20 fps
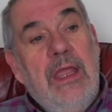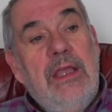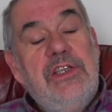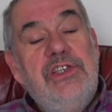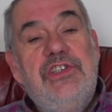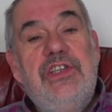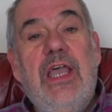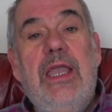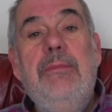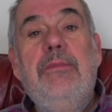
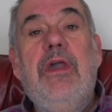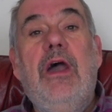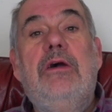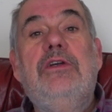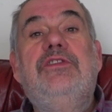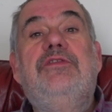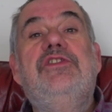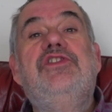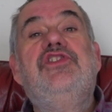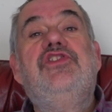Same
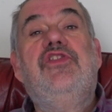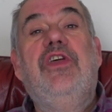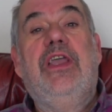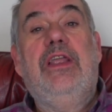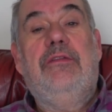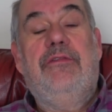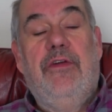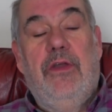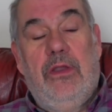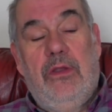goes for
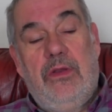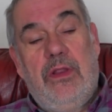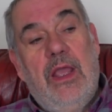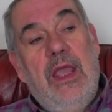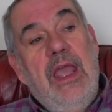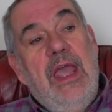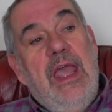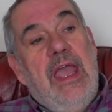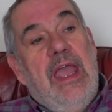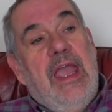street food
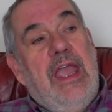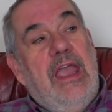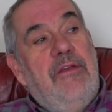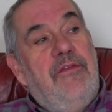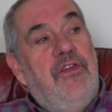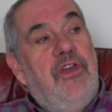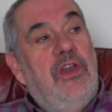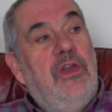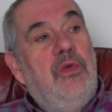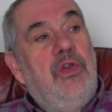
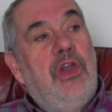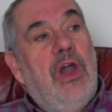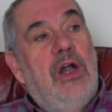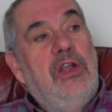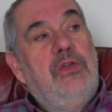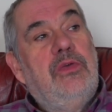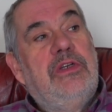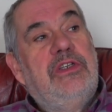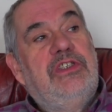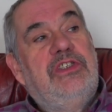if you go
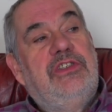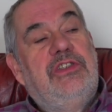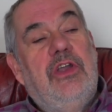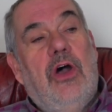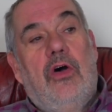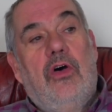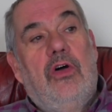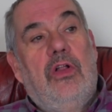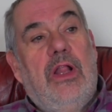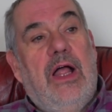to a
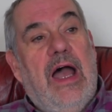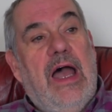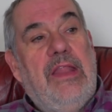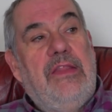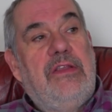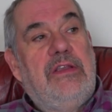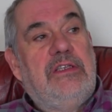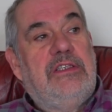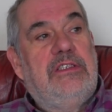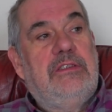stall
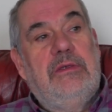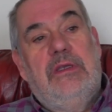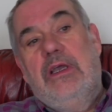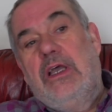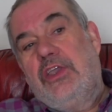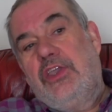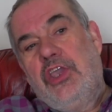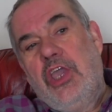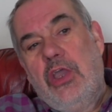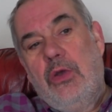and there's a
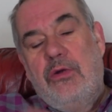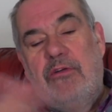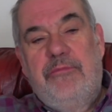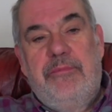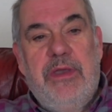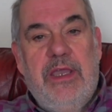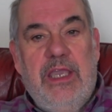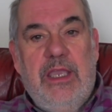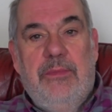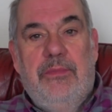queue of
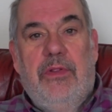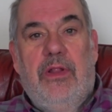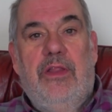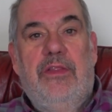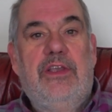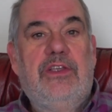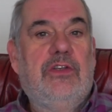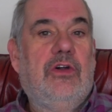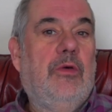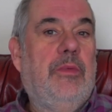people
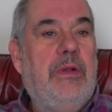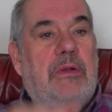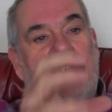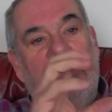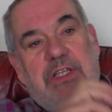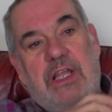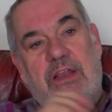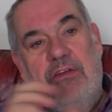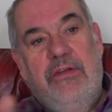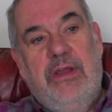and there's all people
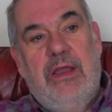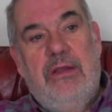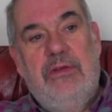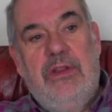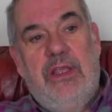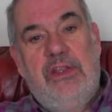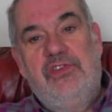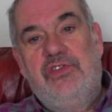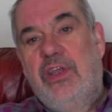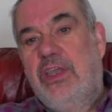standing around
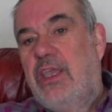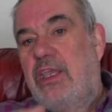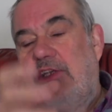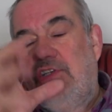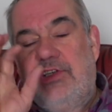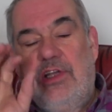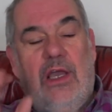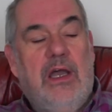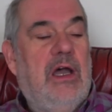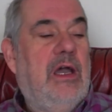it drinking
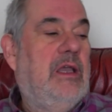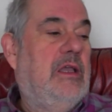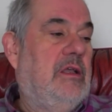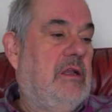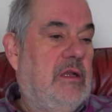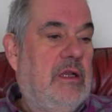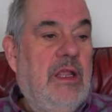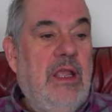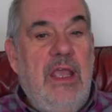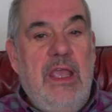chai
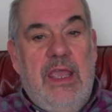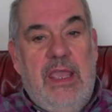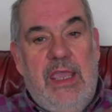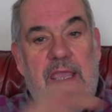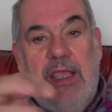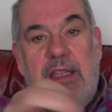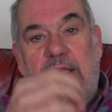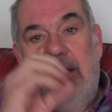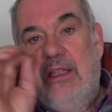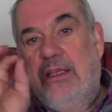and
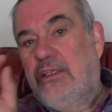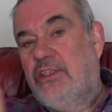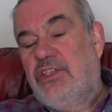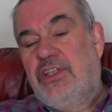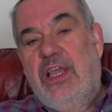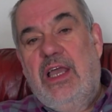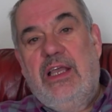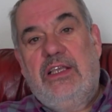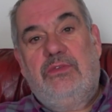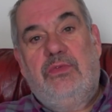eating
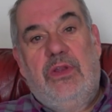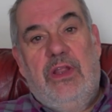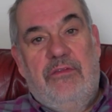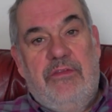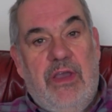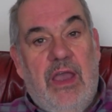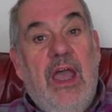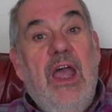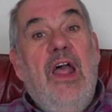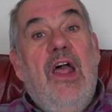snacks
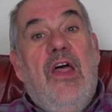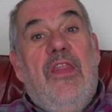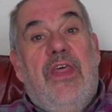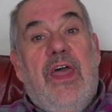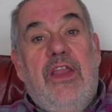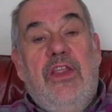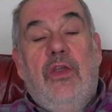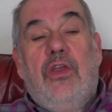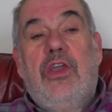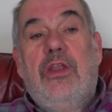whatever
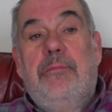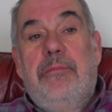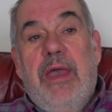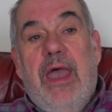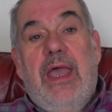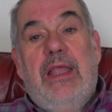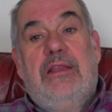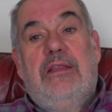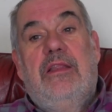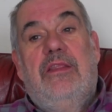then you can
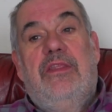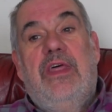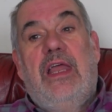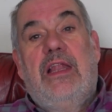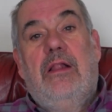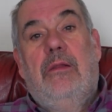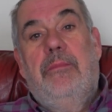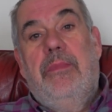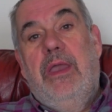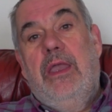bet
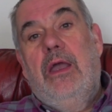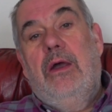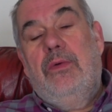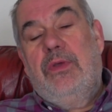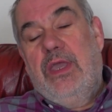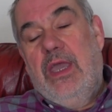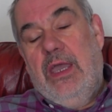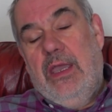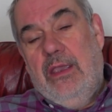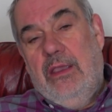that'll be
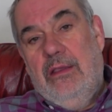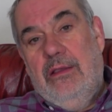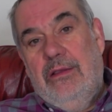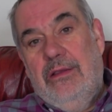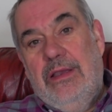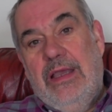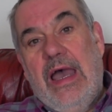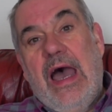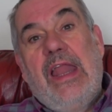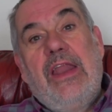okay
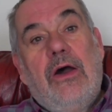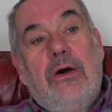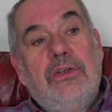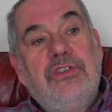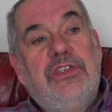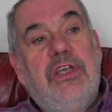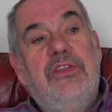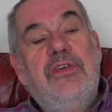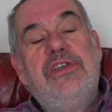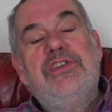and
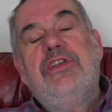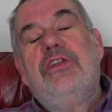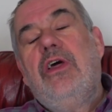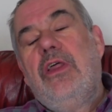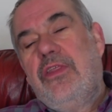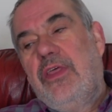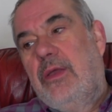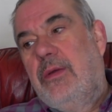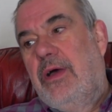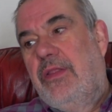also there's
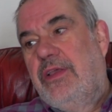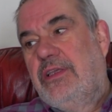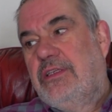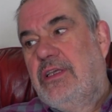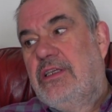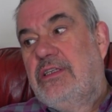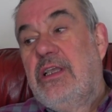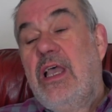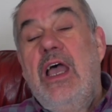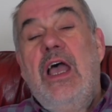another thing about this
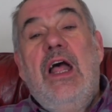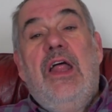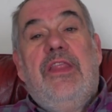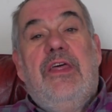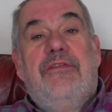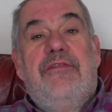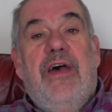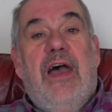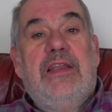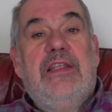is
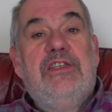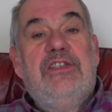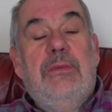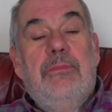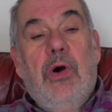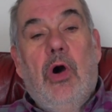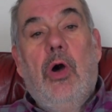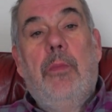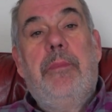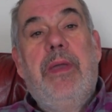the fact is the
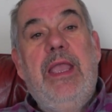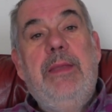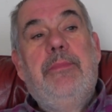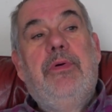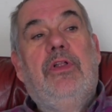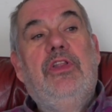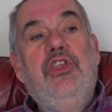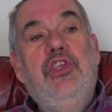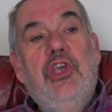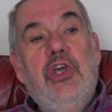more
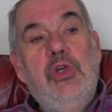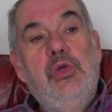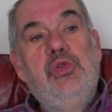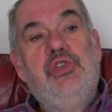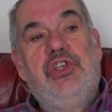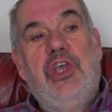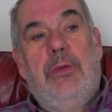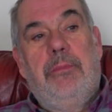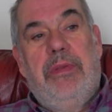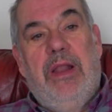people
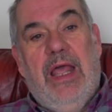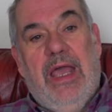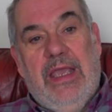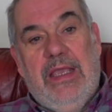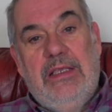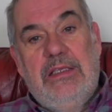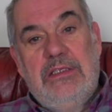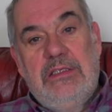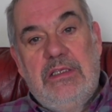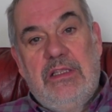use a
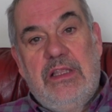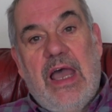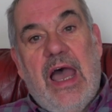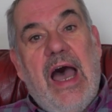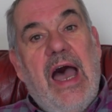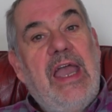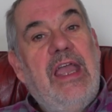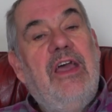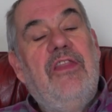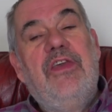place the
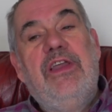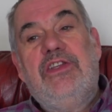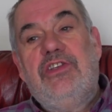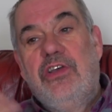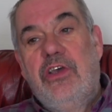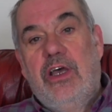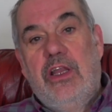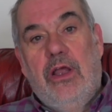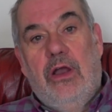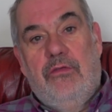higher the
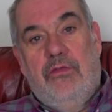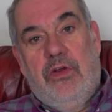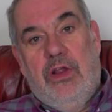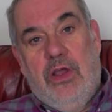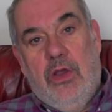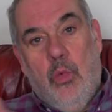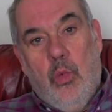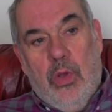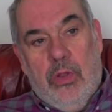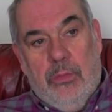
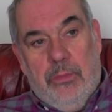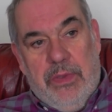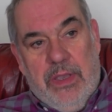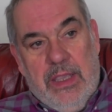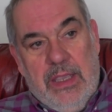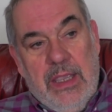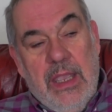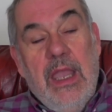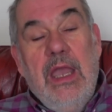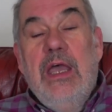turnover will
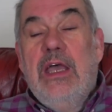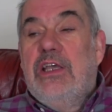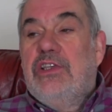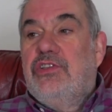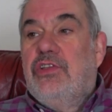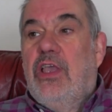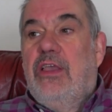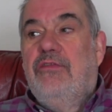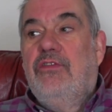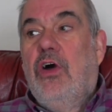be
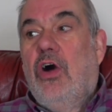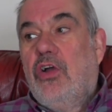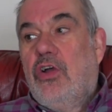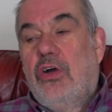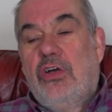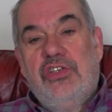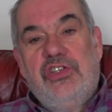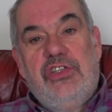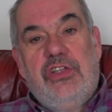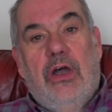so you've not
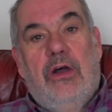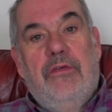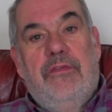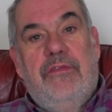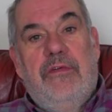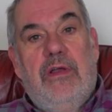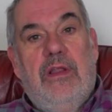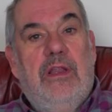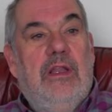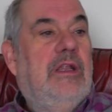got
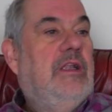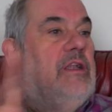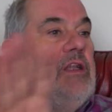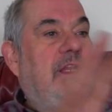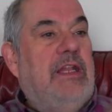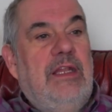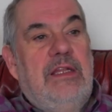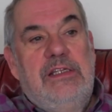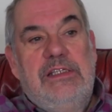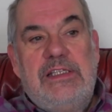stuff
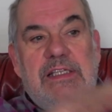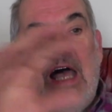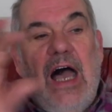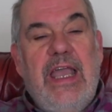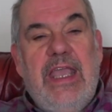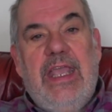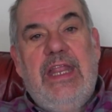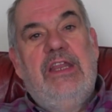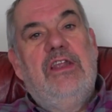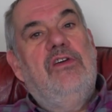
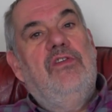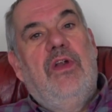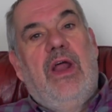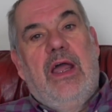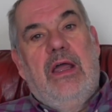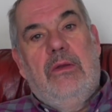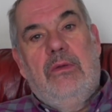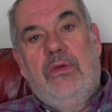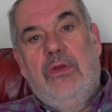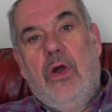lying
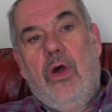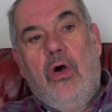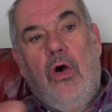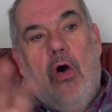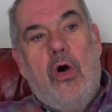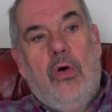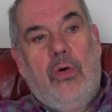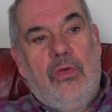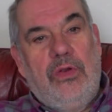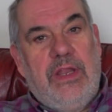round
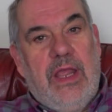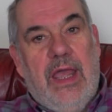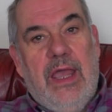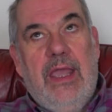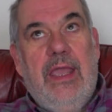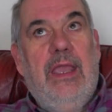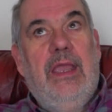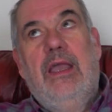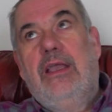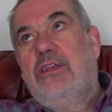all
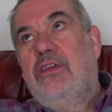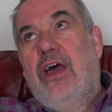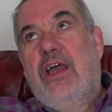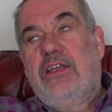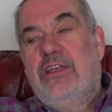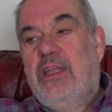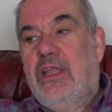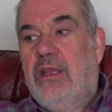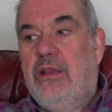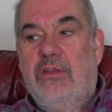day
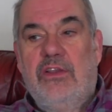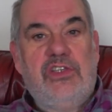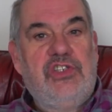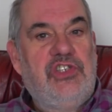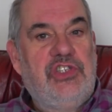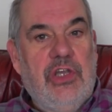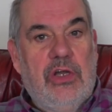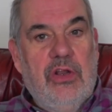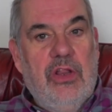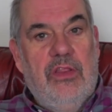attracting the
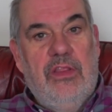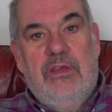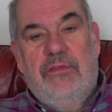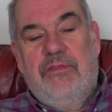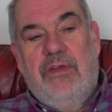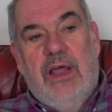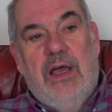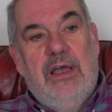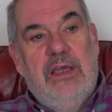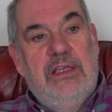sun and the
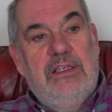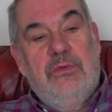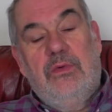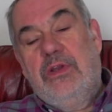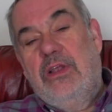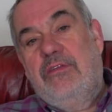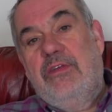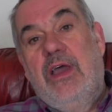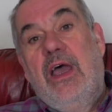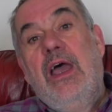flies
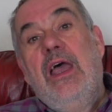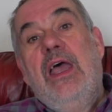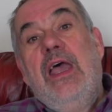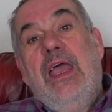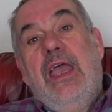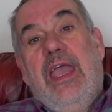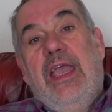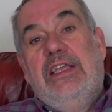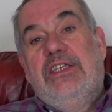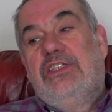whatever
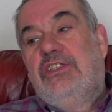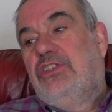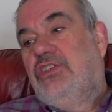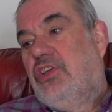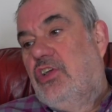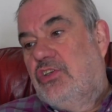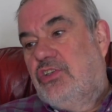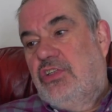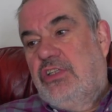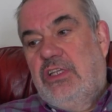it's
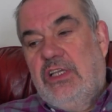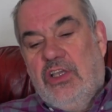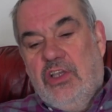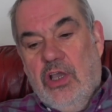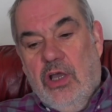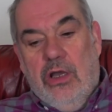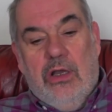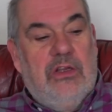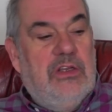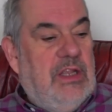just
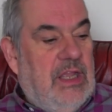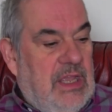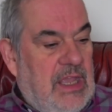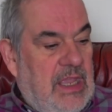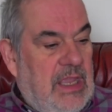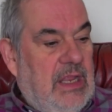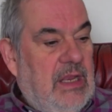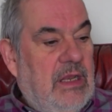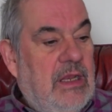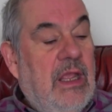cooked
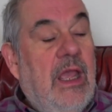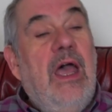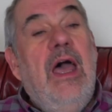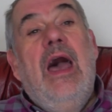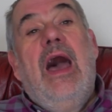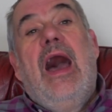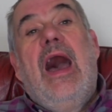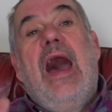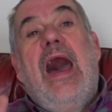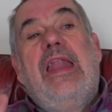eaten
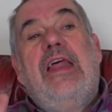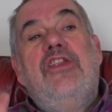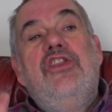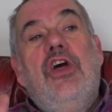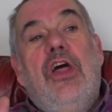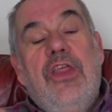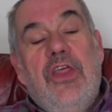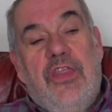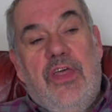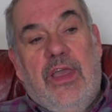and
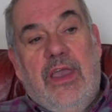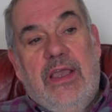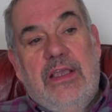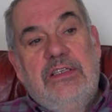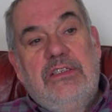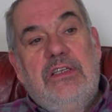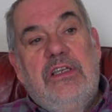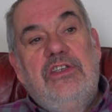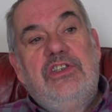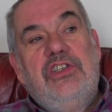another thing
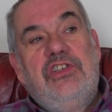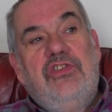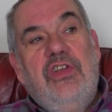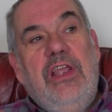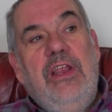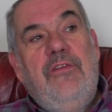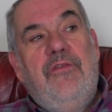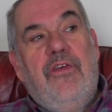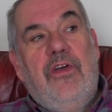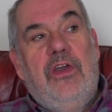is
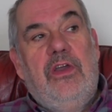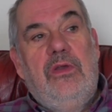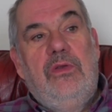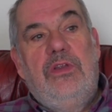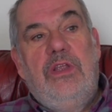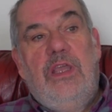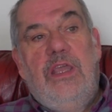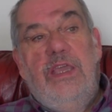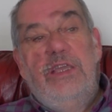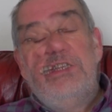street
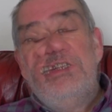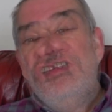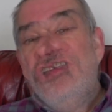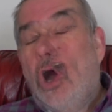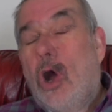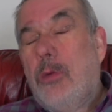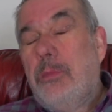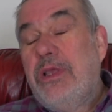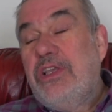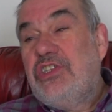food is
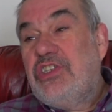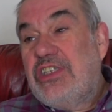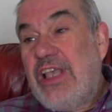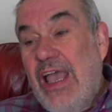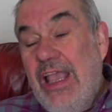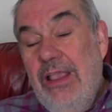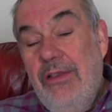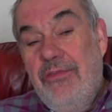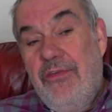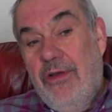normally
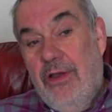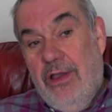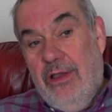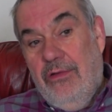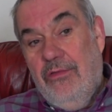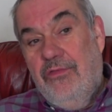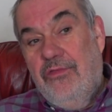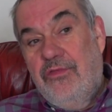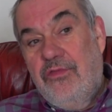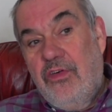safer
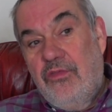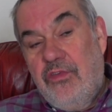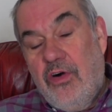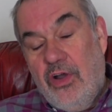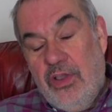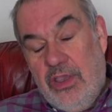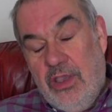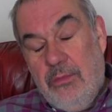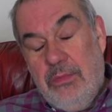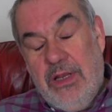
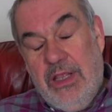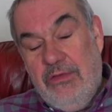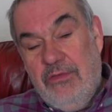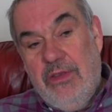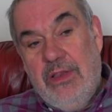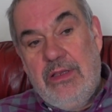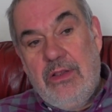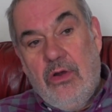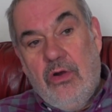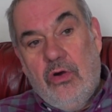for you believe
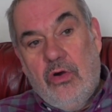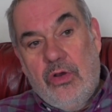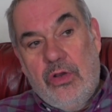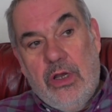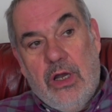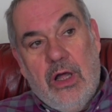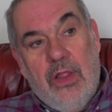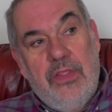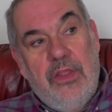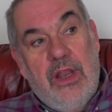it or
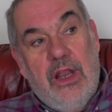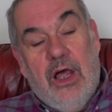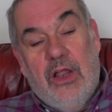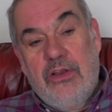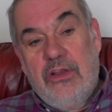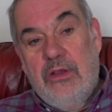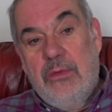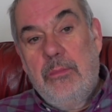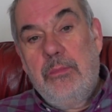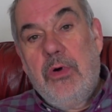not than a
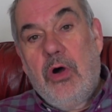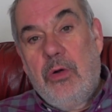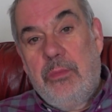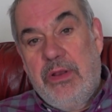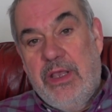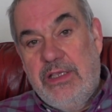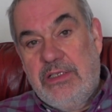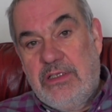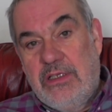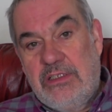lot of more
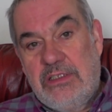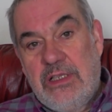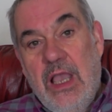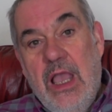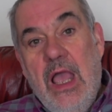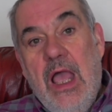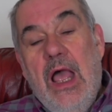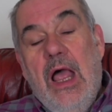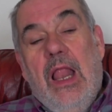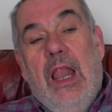places
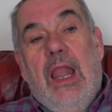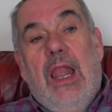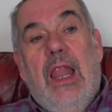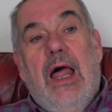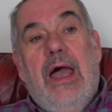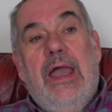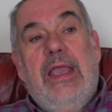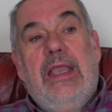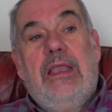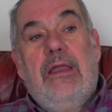
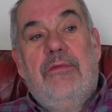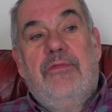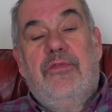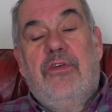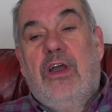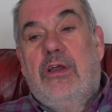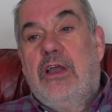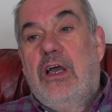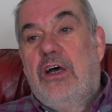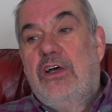like
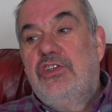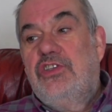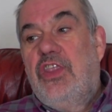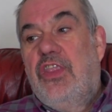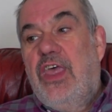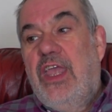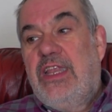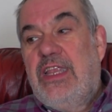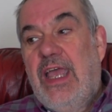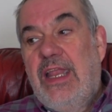because
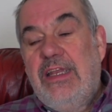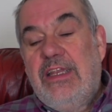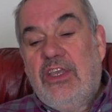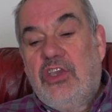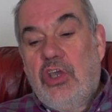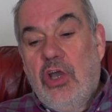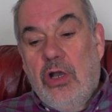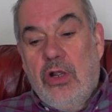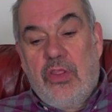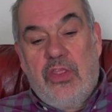they tend to
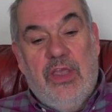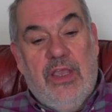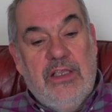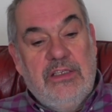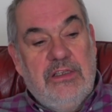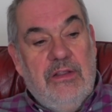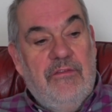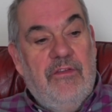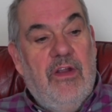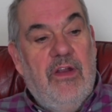cook
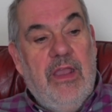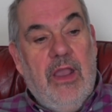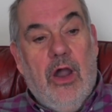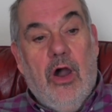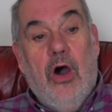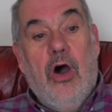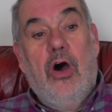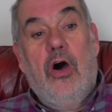things in very hot